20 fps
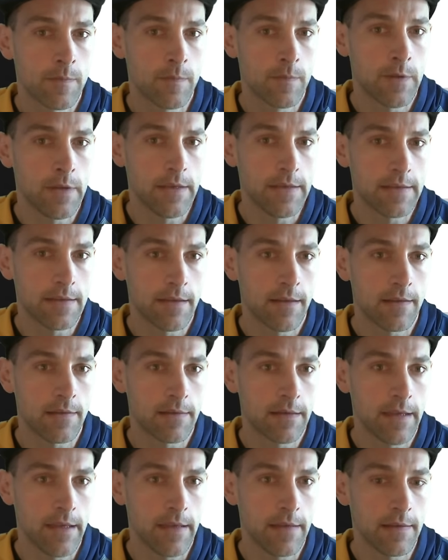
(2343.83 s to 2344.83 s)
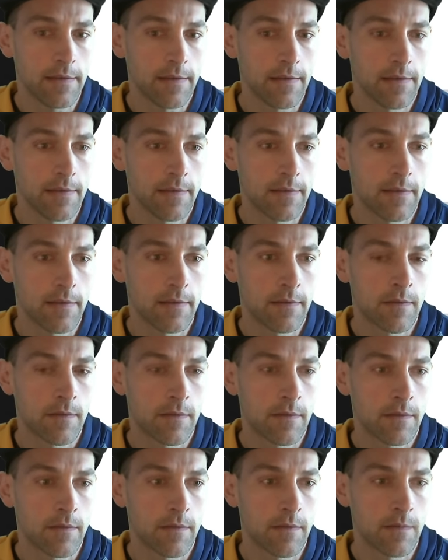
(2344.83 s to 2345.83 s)
Plays another land.
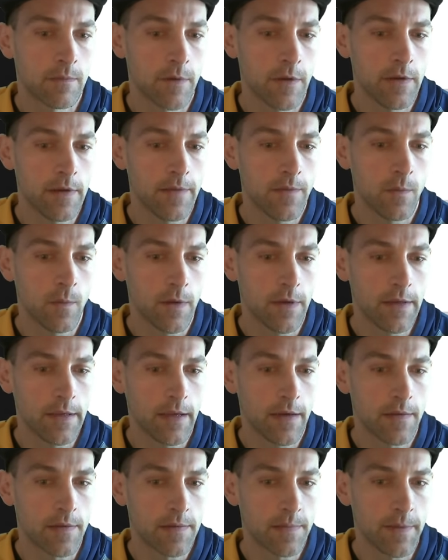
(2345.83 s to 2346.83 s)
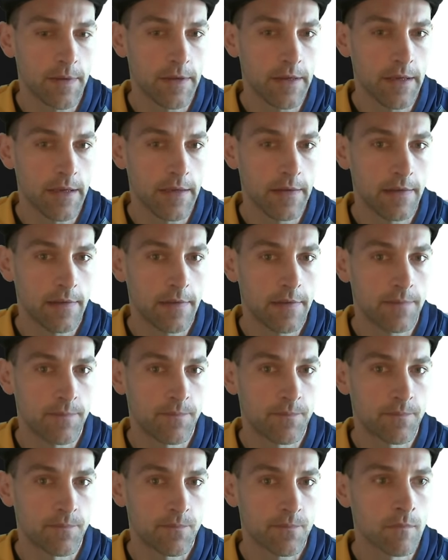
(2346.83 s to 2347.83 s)
We only have one counterspell in hand.
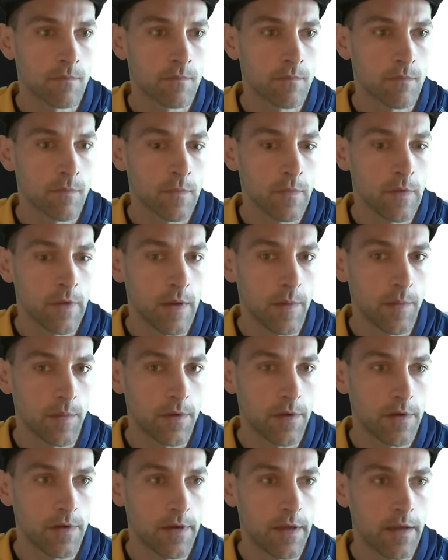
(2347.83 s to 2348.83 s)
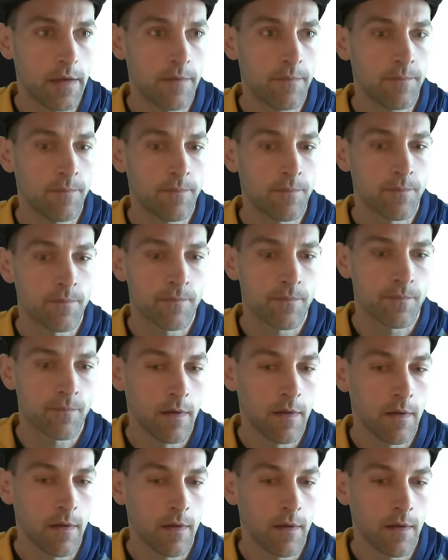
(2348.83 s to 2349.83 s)
A preordain.
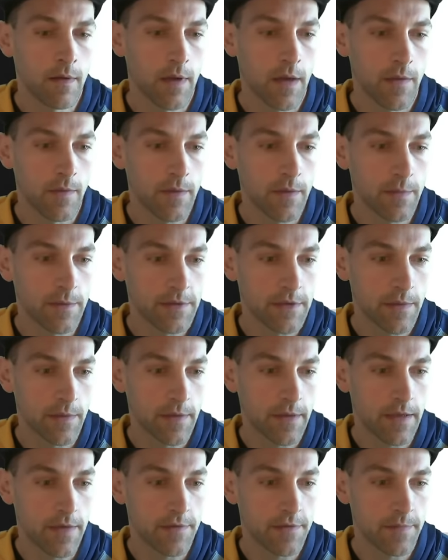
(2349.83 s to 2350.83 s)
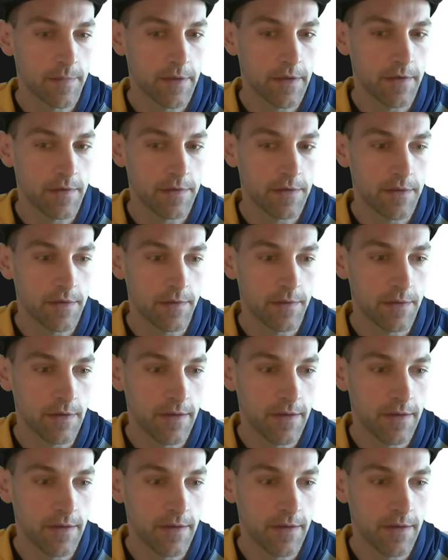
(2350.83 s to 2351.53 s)
Really wish I were cantripping here, too.